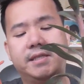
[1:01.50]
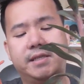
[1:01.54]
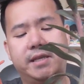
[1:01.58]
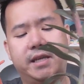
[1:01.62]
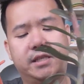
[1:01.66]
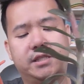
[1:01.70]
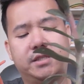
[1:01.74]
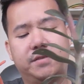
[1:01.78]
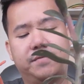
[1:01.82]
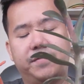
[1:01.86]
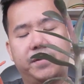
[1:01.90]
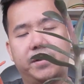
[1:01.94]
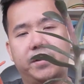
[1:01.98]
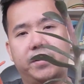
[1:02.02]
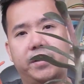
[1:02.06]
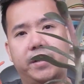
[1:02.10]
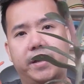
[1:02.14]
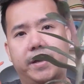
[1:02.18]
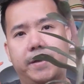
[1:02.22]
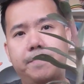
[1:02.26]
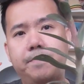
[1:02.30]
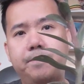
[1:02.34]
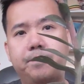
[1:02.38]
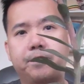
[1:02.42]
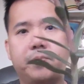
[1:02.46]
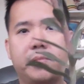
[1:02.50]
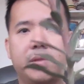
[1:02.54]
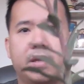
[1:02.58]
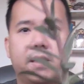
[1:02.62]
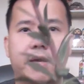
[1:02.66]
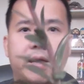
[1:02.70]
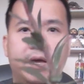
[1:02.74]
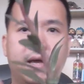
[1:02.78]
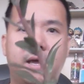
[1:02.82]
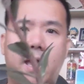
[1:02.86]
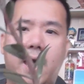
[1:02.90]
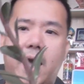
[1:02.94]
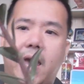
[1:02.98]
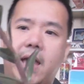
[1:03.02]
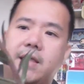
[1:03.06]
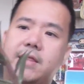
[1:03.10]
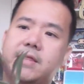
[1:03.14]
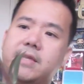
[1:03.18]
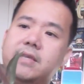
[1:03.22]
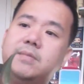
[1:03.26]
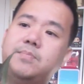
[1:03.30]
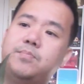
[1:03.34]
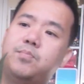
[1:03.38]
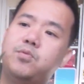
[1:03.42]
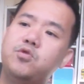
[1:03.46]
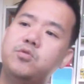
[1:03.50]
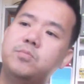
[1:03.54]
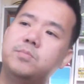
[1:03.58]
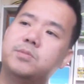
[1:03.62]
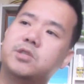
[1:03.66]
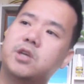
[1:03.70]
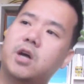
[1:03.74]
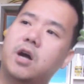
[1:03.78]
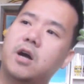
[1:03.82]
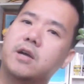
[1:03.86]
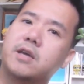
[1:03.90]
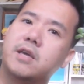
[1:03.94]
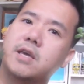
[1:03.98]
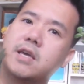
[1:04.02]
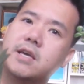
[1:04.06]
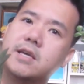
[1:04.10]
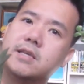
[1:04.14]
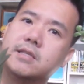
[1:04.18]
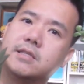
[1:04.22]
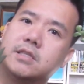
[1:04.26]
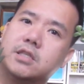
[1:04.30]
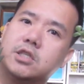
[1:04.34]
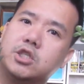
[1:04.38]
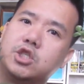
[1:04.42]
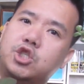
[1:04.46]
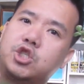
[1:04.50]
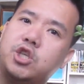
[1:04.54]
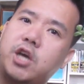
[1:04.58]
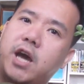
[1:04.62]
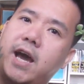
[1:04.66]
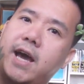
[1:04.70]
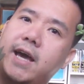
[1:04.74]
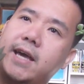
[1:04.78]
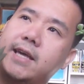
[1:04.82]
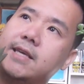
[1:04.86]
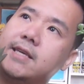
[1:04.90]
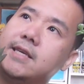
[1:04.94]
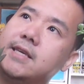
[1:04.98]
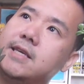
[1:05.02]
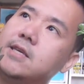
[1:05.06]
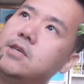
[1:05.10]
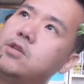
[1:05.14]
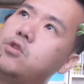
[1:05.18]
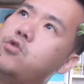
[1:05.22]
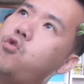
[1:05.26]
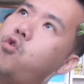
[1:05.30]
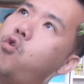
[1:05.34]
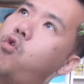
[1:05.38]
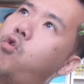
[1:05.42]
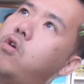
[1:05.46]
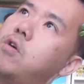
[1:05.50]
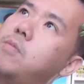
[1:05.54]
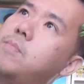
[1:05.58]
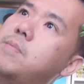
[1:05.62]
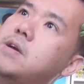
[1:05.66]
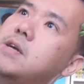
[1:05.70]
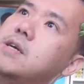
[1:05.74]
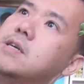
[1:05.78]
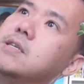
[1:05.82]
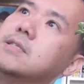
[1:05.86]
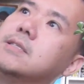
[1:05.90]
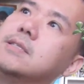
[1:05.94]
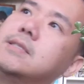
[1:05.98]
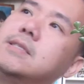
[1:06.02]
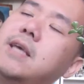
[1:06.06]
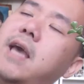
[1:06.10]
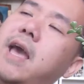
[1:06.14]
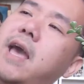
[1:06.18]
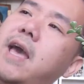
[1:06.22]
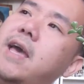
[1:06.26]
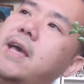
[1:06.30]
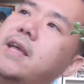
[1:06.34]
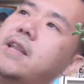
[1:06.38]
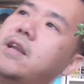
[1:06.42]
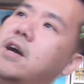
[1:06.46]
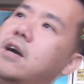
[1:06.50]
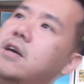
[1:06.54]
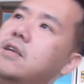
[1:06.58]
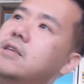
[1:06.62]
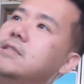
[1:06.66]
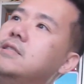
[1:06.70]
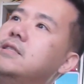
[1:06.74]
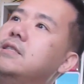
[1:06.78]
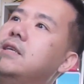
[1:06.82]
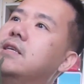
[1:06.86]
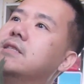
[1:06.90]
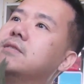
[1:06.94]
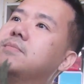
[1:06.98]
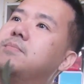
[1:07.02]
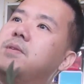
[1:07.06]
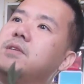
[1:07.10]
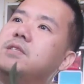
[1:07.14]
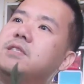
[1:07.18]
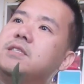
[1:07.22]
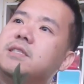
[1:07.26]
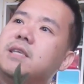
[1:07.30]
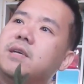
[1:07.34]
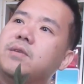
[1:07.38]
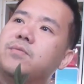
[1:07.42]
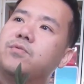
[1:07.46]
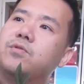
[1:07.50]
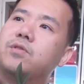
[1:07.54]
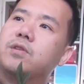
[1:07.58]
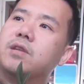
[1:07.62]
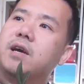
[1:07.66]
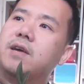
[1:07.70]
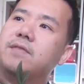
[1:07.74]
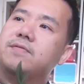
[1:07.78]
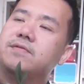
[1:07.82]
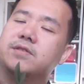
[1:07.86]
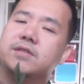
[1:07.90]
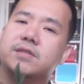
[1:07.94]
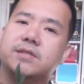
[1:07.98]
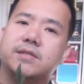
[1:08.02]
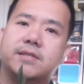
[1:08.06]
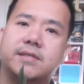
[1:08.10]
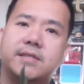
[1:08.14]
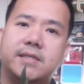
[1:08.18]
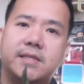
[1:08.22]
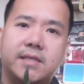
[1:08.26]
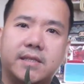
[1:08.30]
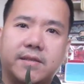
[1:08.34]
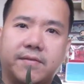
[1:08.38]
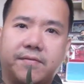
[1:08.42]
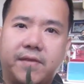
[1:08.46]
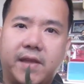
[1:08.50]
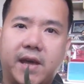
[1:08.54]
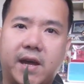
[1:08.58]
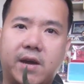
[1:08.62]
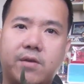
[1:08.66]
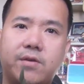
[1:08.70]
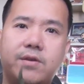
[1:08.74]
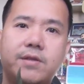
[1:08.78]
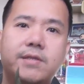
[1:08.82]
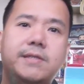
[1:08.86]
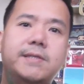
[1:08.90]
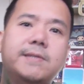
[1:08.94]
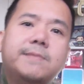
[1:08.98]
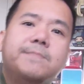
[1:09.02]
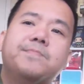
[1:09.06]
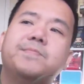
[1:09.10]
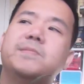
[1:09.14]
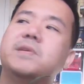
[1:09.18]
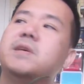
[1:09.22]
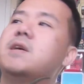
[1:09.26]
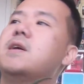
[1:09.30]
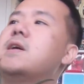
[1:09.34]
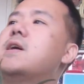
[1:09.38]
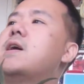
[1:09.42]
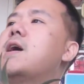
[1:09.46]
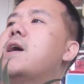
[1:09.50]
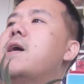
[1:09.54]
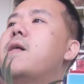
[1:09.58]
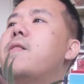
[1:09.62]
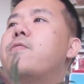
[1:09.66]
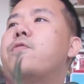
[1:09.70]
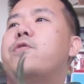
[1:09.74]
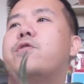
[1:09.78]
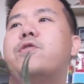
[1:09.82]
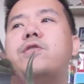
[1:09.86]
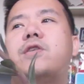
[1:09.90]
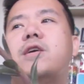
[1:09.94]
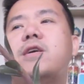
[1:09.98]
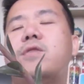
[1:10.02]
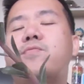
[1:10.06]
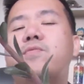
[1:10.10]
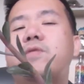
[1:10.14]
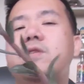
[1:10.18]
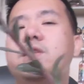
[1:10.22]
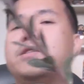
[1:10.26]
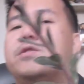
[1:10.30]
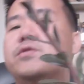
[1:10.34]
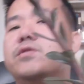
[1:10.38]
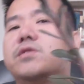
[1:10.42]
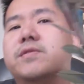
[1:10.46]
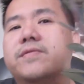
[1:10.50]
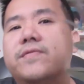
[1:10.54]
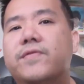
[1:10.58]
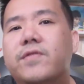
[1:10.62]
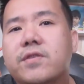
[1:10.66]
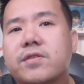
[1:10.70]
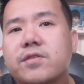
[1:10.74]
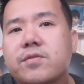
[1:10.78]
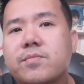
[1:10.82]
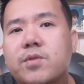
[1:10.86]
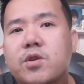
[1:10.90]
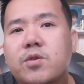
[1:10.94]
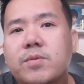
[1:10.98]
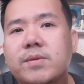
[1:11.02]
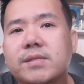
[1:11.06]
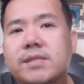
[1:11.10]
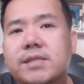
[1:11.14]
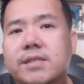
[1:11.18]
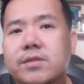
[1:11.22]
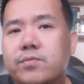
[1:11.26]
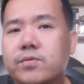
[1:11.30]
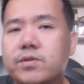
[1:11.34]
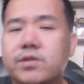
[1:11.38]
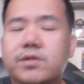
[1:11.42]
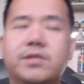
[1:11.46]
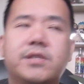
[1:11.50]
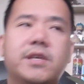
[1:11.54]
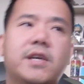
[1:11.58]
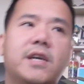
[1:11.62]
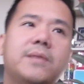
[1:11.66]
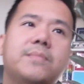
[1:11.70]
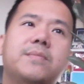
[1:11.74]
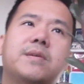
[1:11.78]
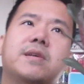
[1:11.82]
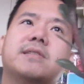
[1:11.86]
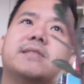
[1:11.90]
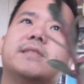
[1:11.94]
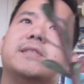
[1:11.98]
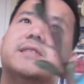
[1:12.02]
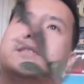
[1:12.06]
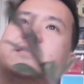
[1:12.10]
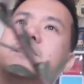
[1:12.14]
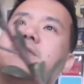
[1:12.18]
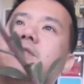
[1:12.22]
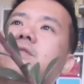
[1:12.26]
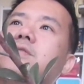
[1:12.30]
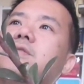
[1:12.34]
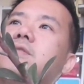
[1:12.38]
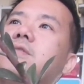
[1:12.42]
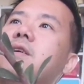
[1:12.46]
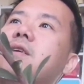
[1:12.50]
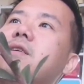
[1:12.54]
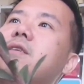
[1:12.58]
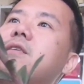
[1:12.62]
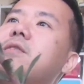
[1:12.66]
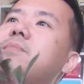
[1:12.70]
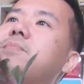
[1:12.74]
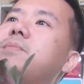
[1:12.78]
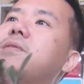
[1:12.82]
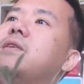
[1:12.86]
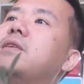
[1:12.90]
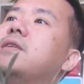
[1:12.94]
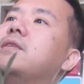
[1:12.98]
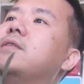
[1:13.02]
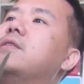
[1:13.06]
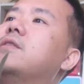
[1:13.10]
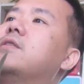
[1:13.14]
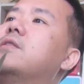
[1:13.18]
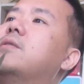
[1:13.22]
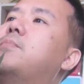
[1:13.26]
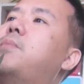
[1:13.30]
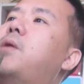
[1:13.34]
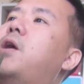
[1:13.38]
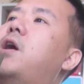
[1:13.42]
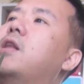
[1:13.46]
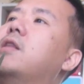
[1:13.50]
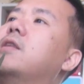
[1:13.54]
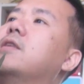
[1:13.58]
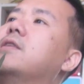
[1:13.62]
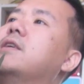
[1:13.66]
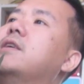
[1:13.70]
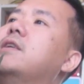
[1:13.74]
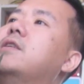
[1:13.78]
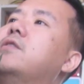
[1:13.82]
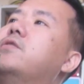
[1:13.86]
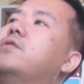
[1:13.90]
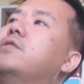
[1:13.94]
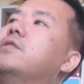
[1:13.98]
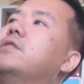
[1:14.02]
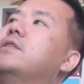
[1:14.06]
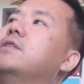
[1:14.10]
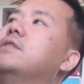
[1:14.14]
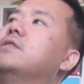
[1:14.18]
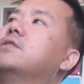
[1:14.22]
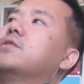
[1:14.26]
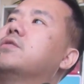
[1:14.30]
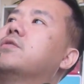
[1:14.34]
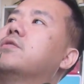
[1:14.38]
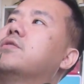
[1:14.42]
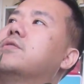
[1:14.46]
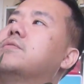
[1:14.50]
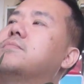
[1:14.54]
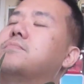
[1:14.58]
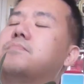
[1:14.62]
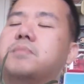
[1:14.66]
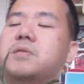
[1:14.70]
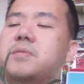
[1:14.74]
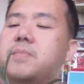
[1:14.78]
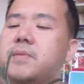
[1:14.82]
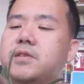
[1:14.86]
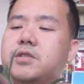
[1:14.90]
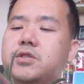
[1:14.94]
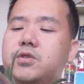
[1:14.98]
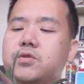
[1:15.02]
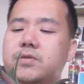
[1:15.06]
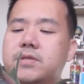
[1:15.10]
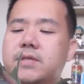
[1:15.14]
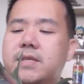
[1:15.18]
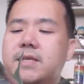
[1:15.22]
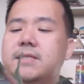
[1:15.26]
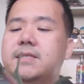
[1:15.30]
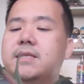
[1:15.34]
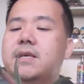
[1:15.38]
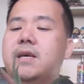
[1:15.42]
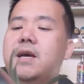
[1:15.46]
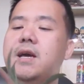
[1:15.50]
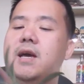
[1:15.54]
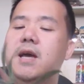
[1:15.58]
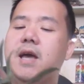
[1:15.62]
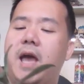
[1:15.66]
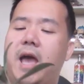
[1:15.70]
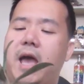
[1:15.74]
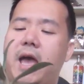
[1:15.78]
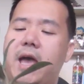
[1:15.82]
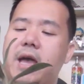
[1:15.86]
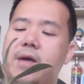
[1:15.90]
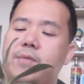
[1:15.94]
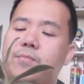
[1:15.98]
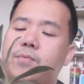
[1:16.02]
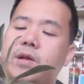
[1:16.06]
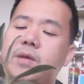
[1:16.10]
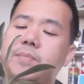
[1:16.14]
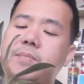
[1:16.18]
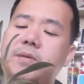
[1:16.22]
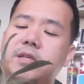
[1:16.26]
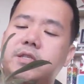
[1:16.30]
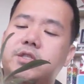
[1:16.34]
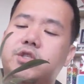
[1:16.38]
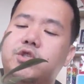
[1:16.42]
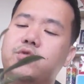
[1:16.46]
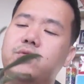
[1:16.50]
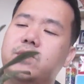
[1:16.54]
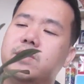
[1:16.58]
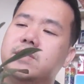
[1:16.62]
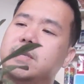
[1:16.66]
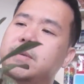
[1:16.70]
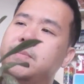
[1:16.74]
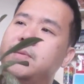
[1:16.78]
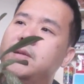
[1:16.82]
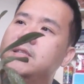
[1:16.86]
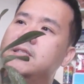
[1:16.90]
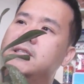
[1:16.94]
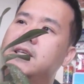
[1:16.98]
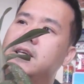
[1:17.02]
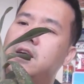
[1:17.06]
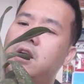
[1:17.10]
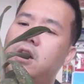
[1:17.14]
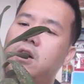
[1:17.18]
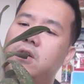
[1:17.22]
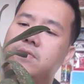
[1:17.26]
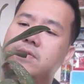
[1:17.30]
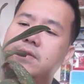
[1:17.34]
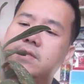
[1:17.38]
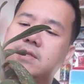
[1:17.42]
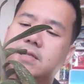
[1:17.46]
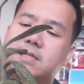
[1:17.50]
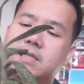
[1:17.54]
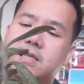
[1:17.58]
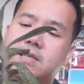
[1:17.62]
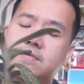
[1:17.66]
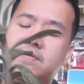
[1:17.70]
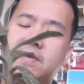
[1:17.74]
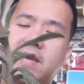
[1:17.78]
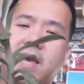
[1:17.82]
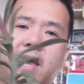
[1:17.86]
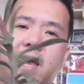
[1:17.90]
an echeveria, and this bloom stalk is ginormous, and honestly, as much as I would love to see the flowers, they're not really useful at the moment in the winter time because it's not going to be, you know, pollinated or anything, so they're pretty much useless. And what I'm going to do is I'm going to take all these leaves